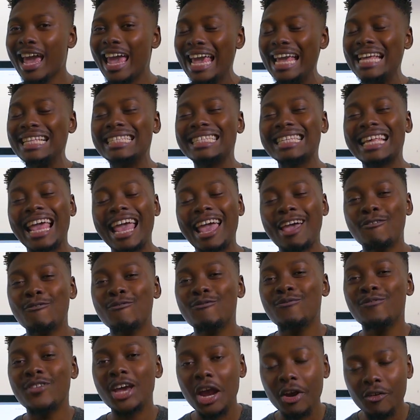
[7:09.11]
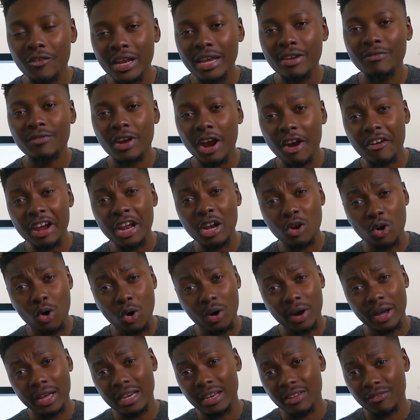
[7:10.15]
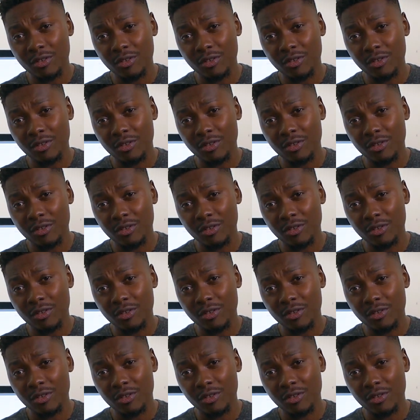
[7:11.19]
It's a very, very long and